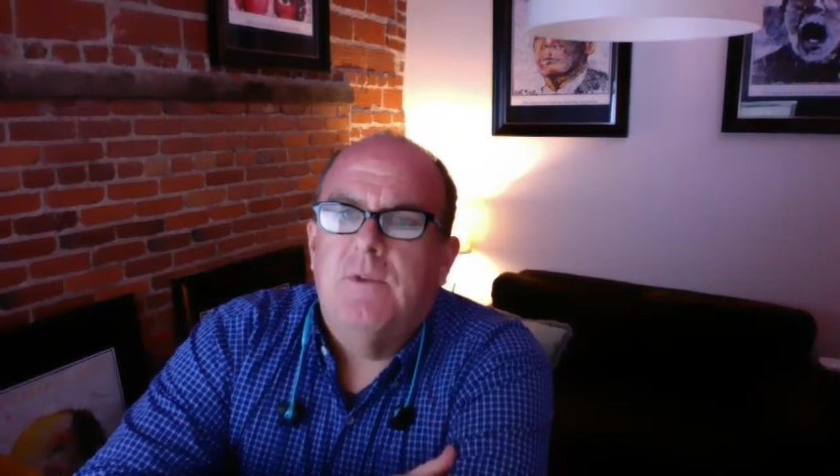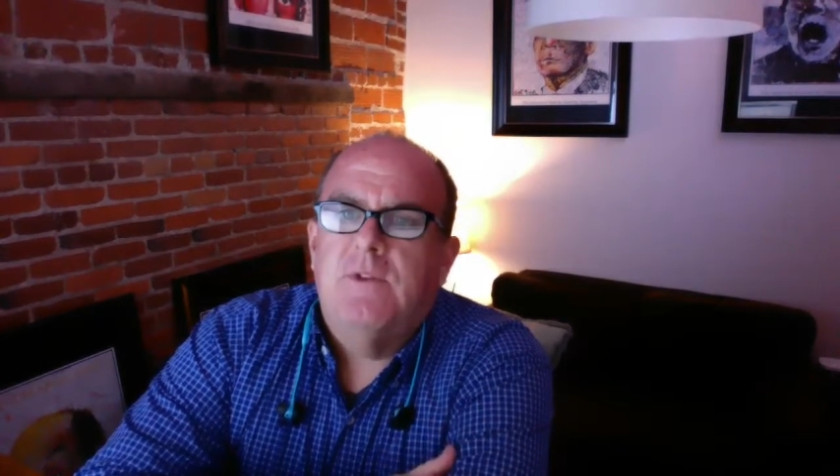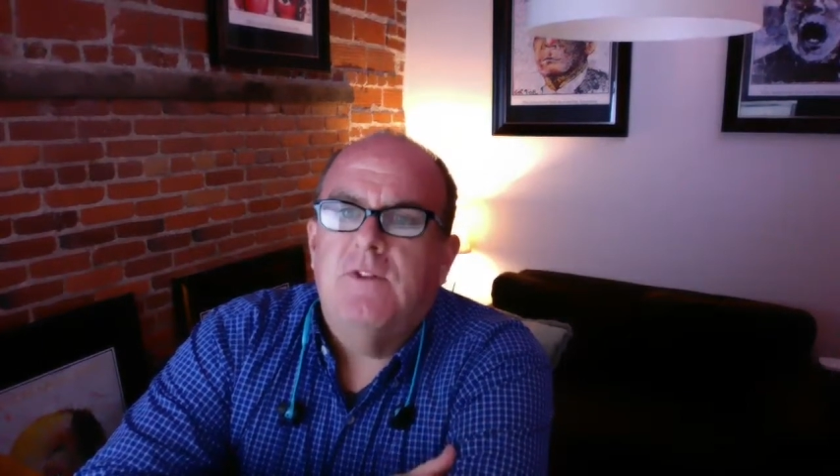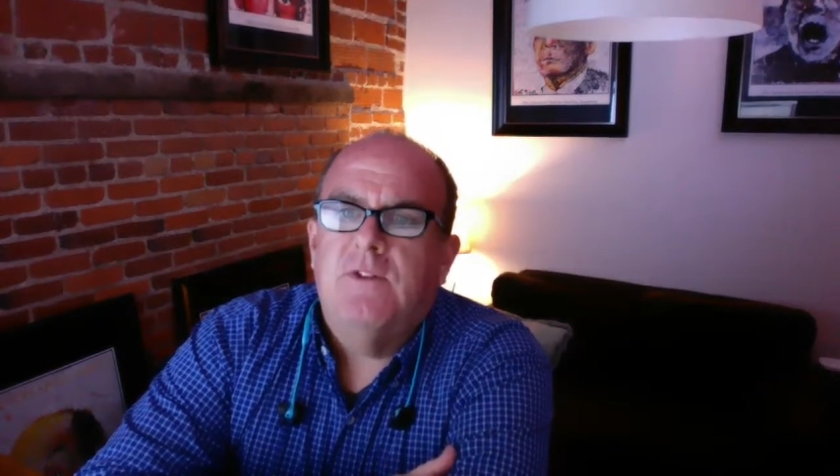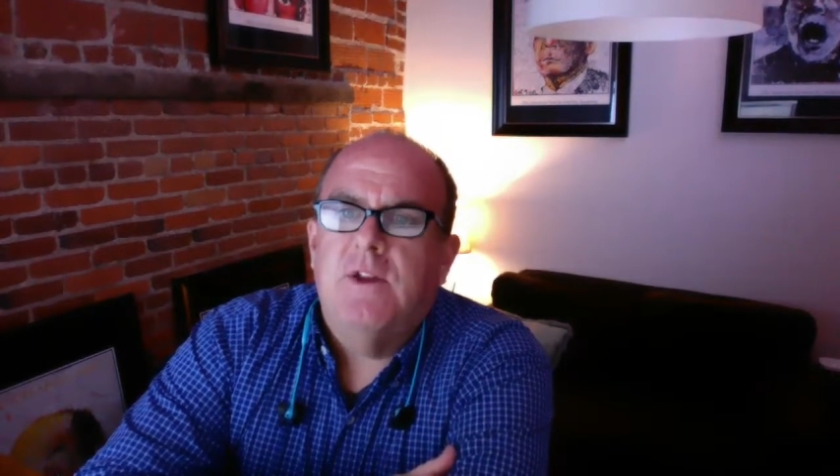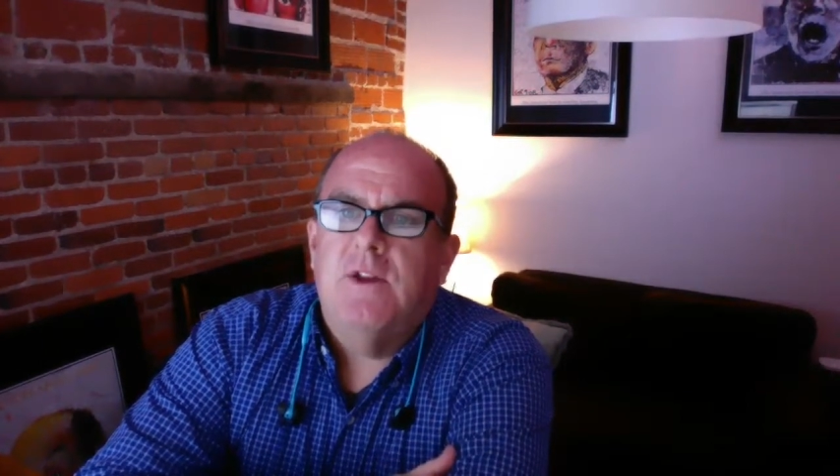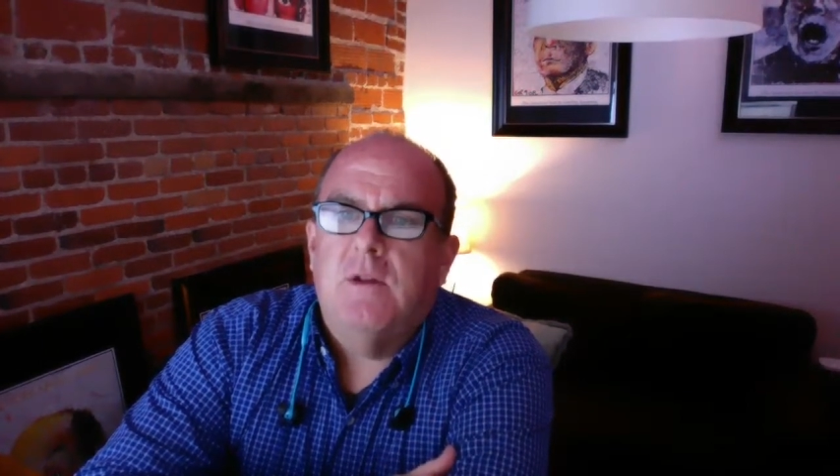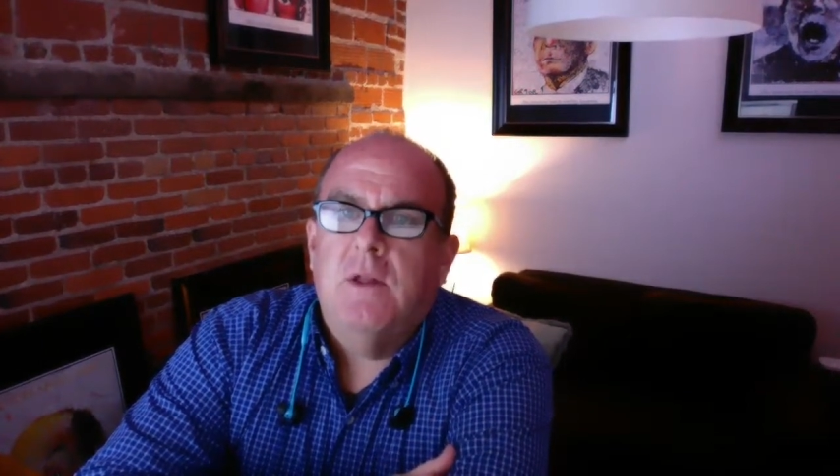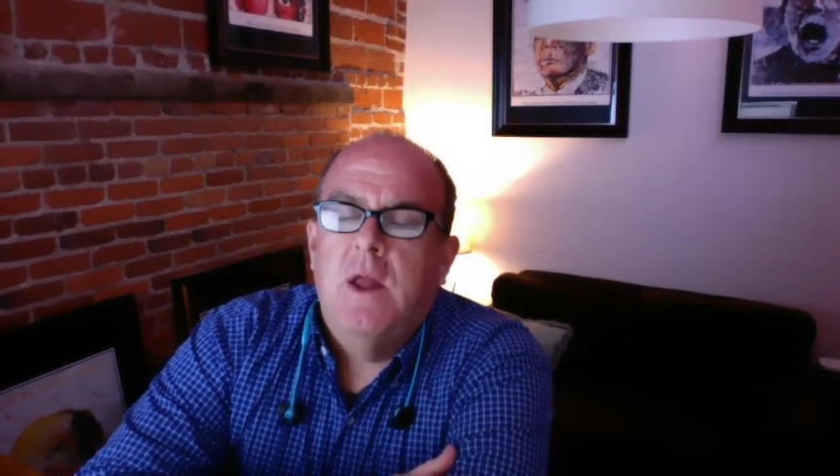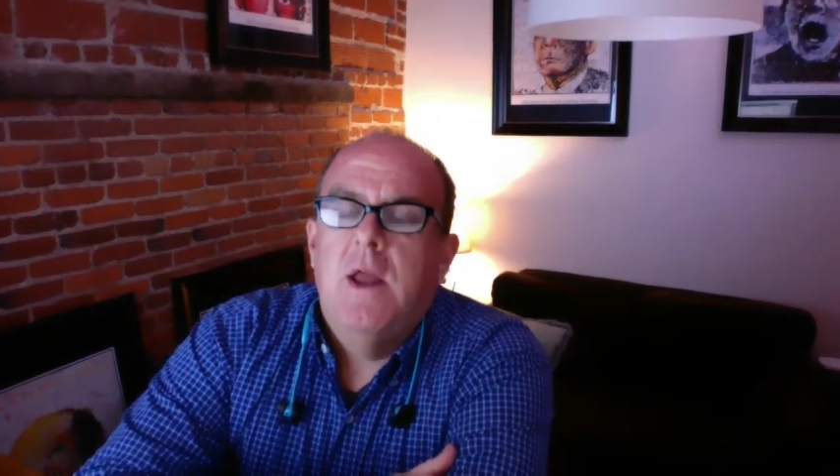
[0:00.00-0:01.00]
Sit
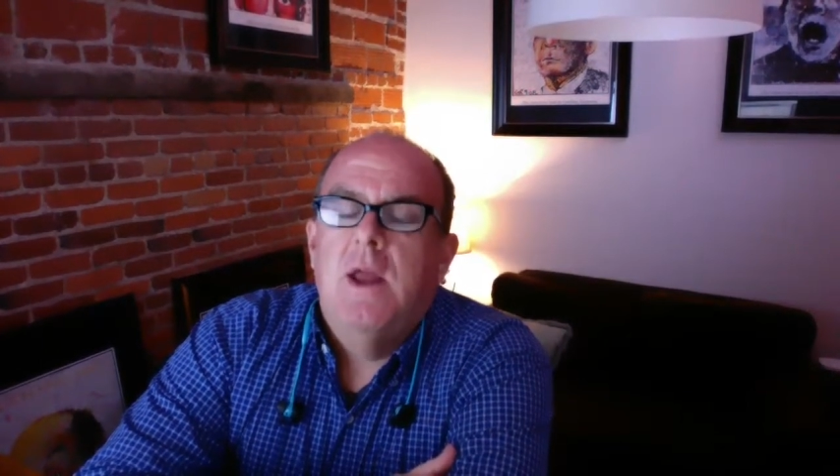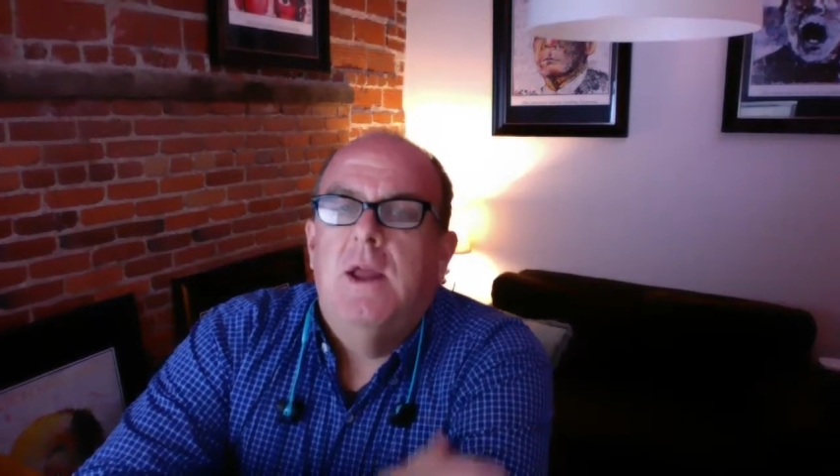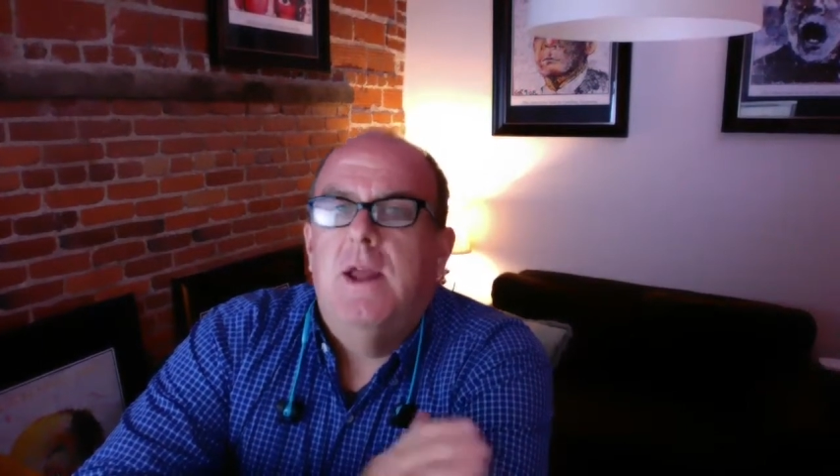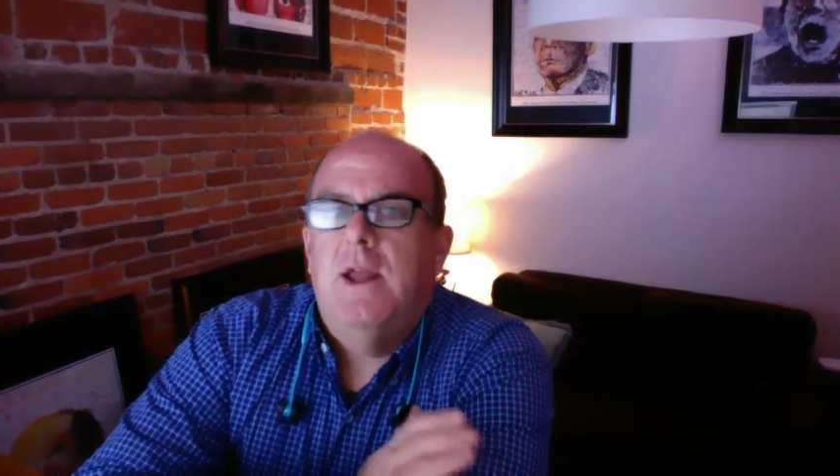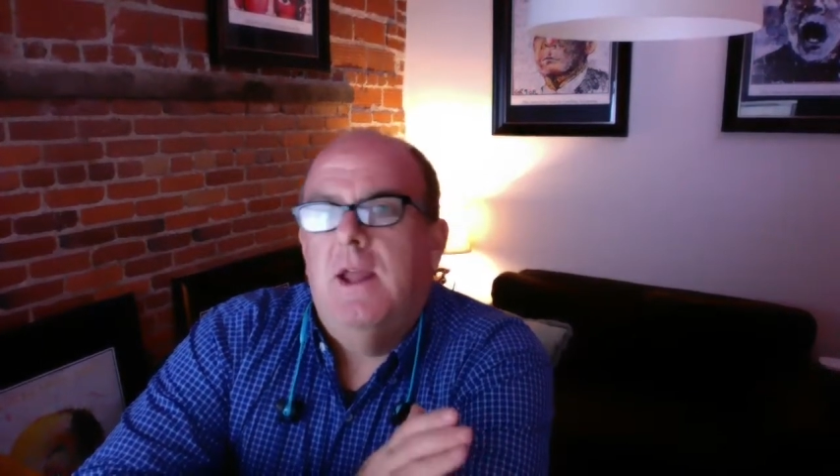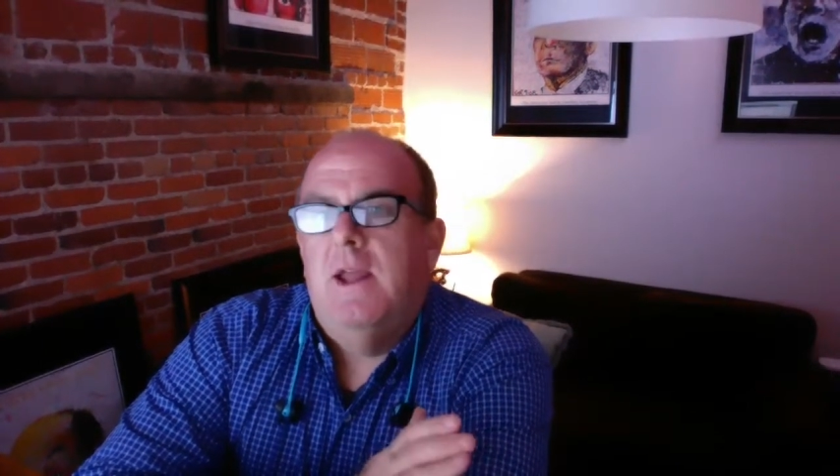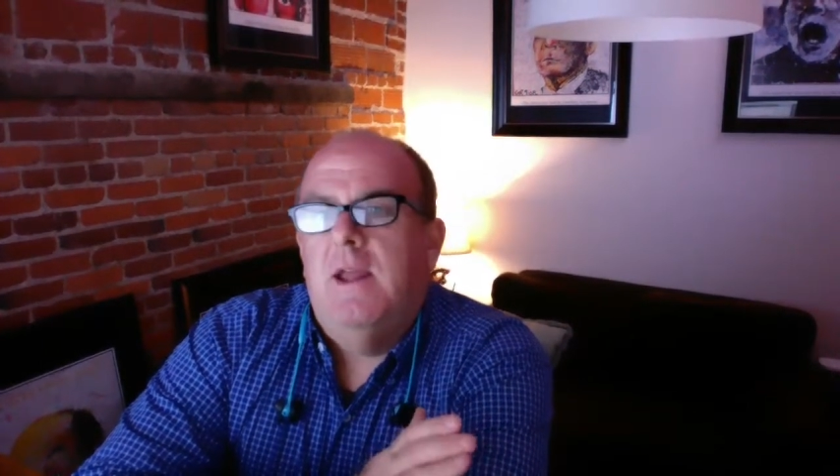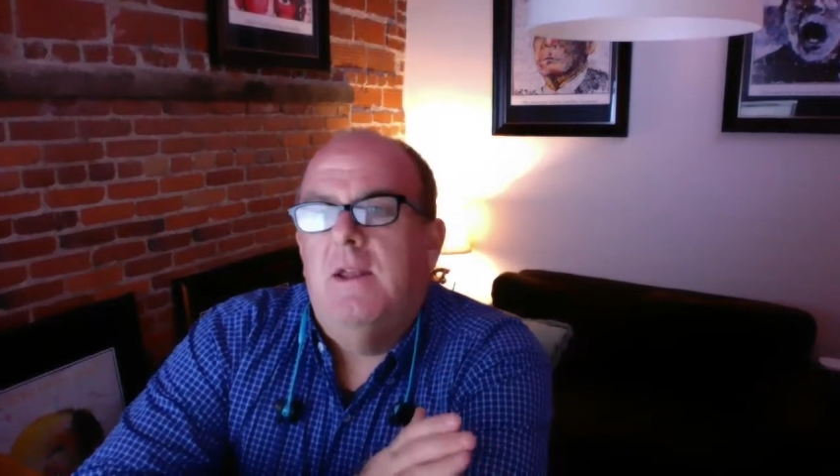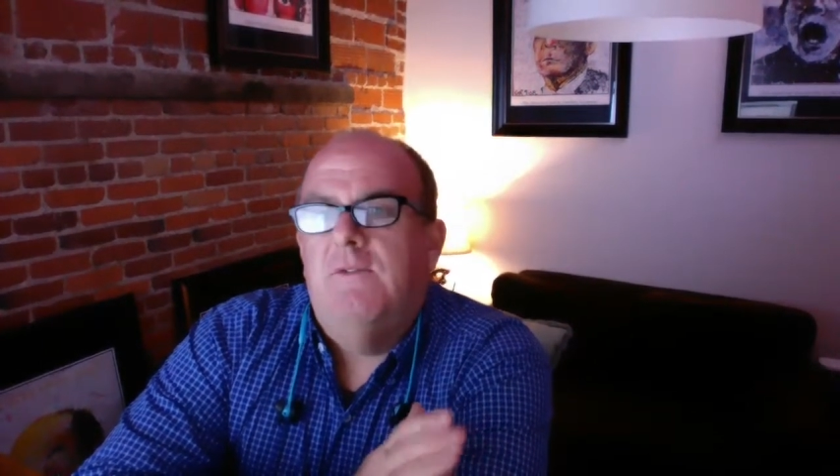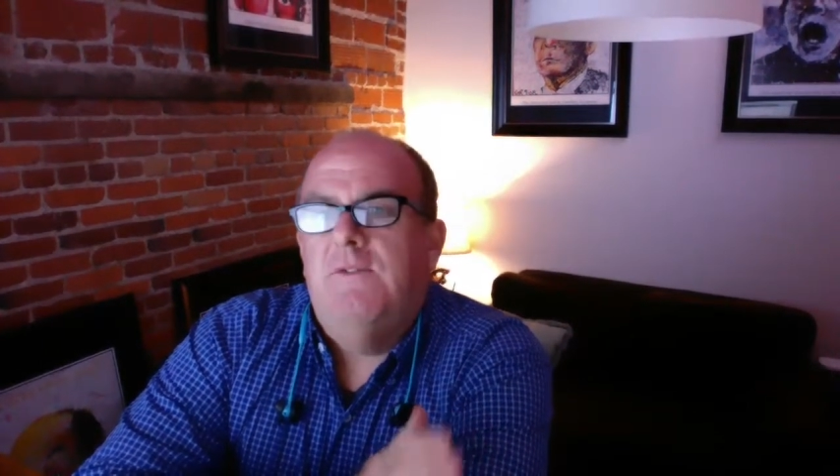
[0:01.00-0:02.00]
still and